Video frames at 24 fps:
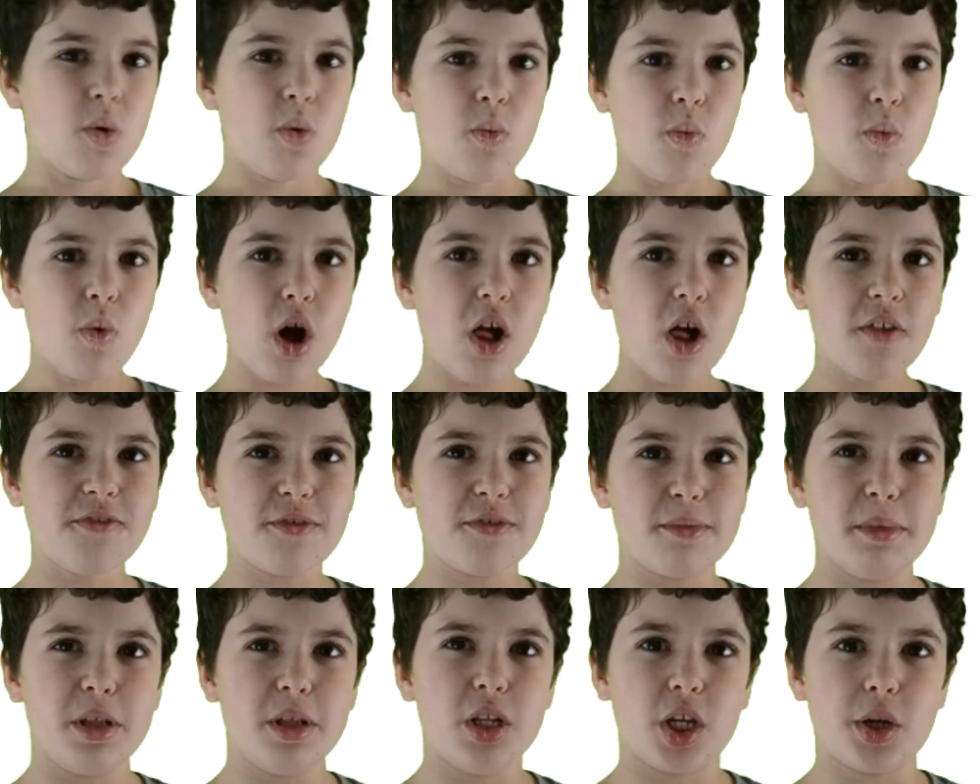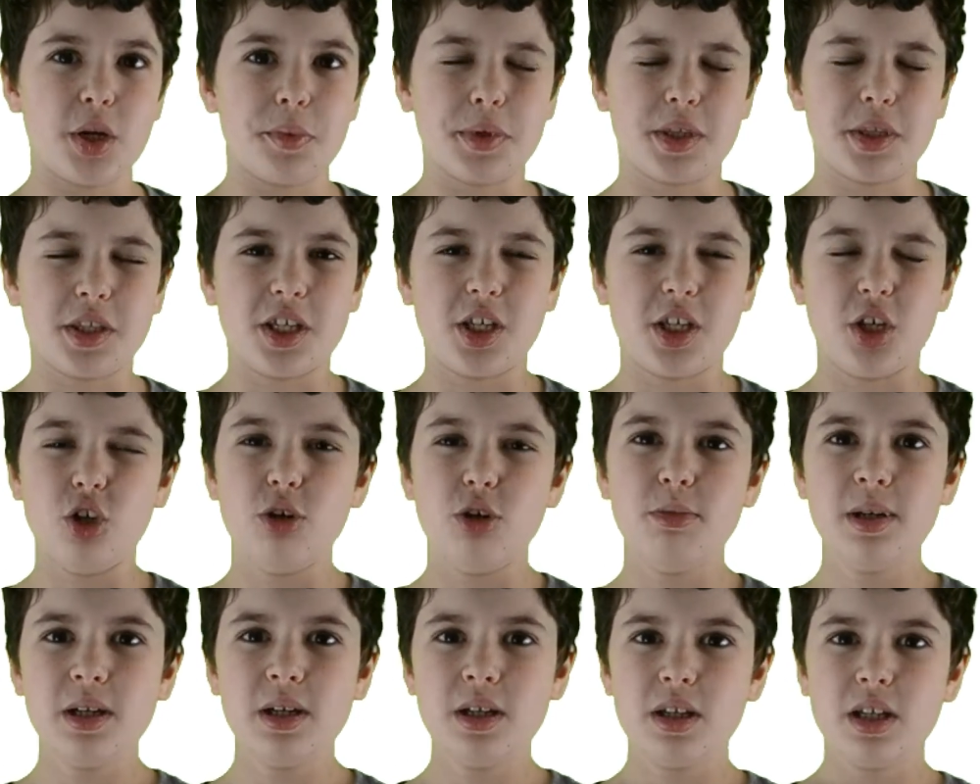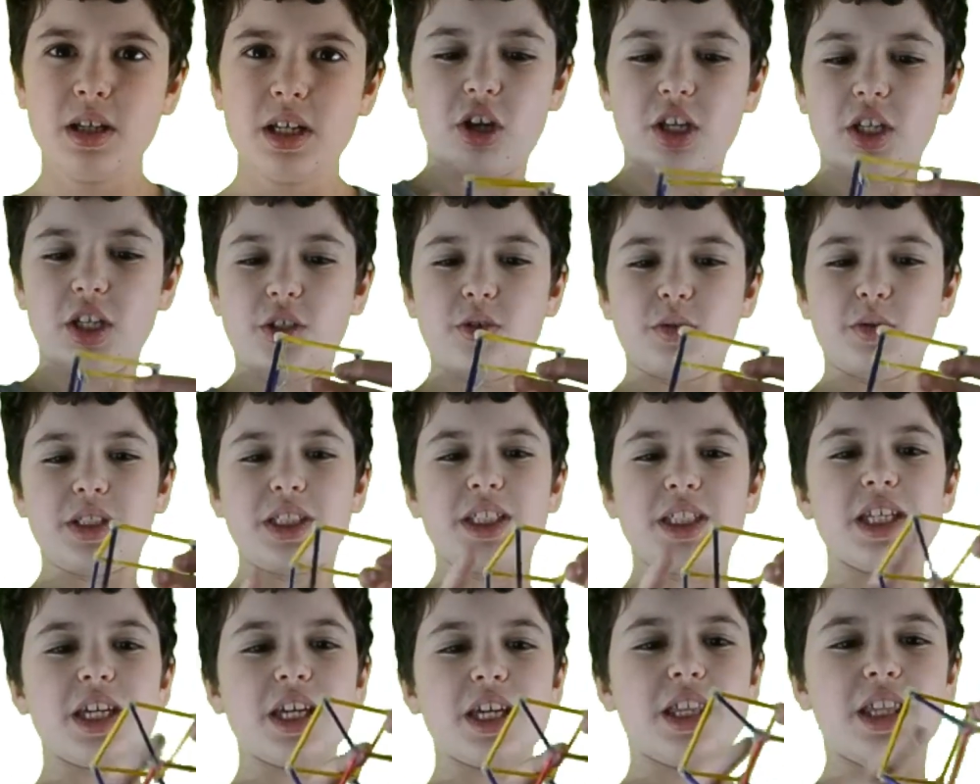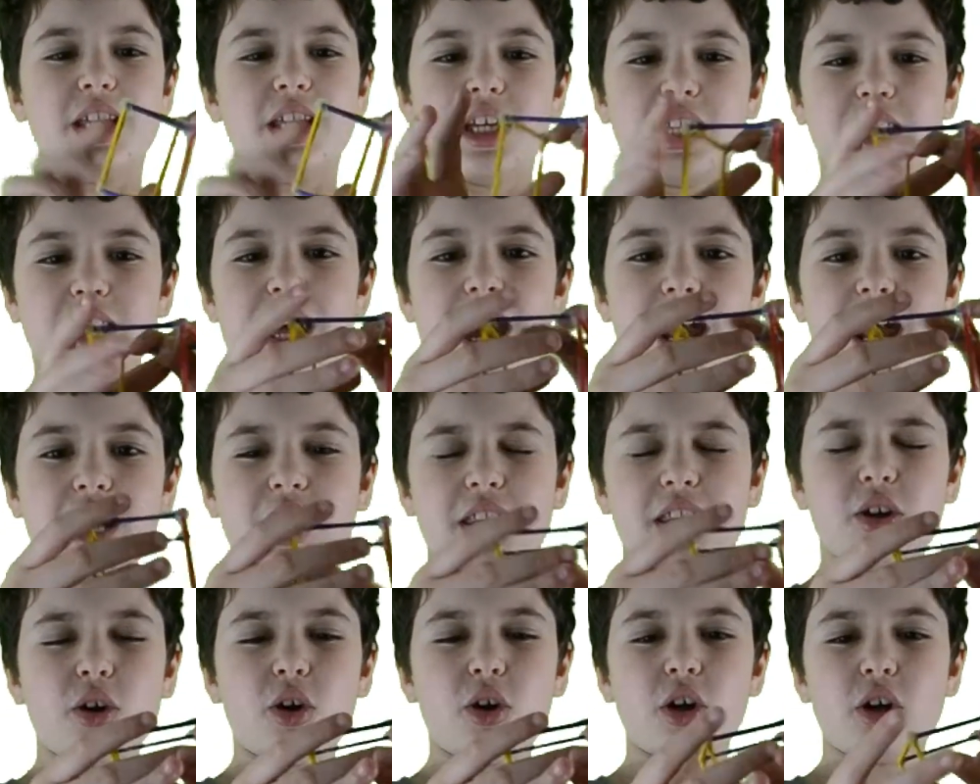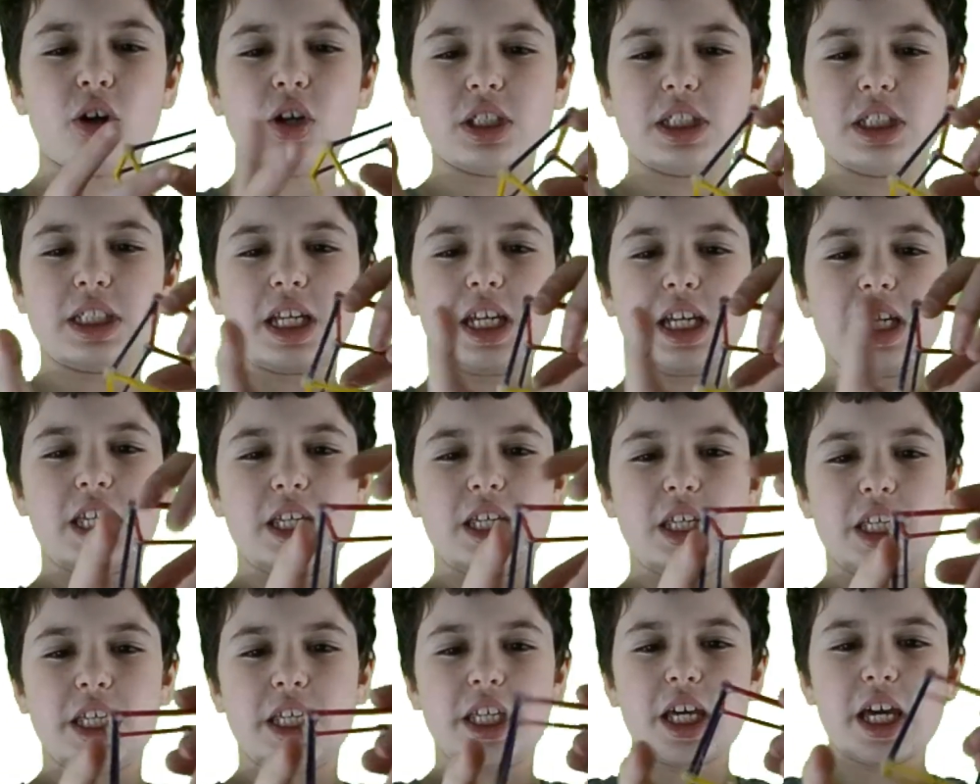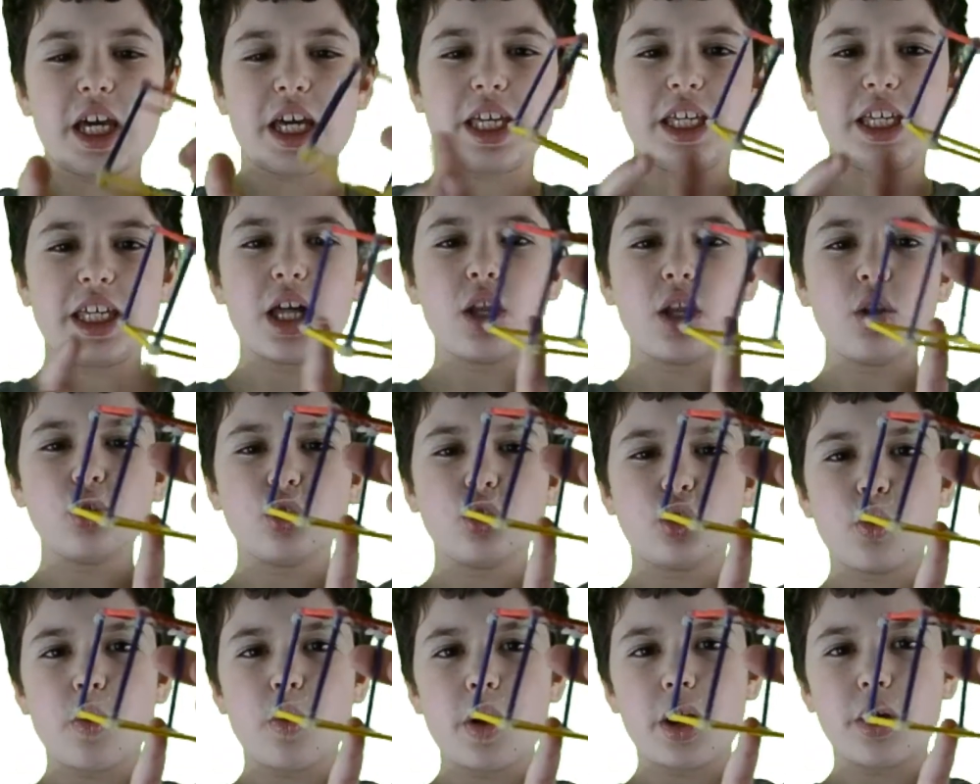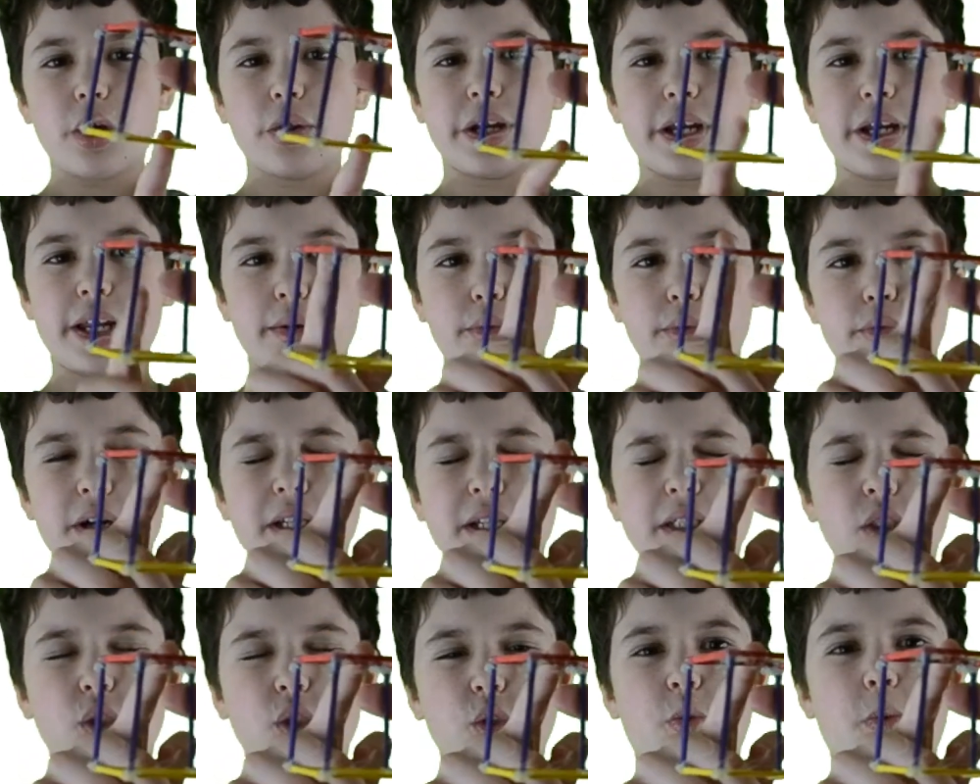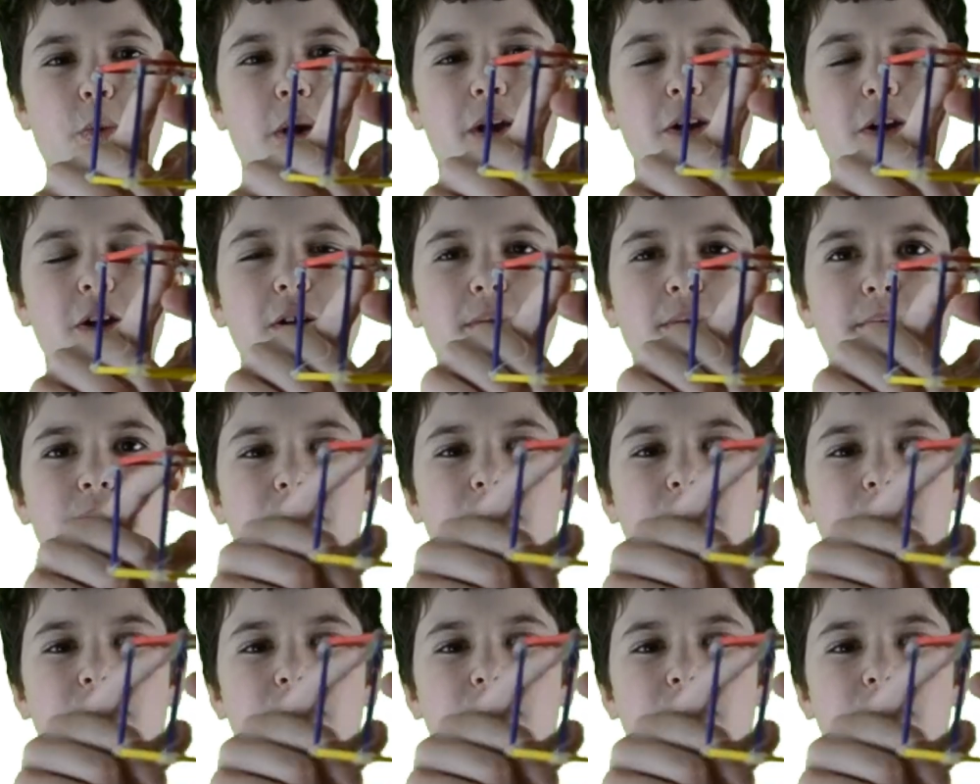We're all familiar with the cube. You see that there is a, a yellow square and a red square.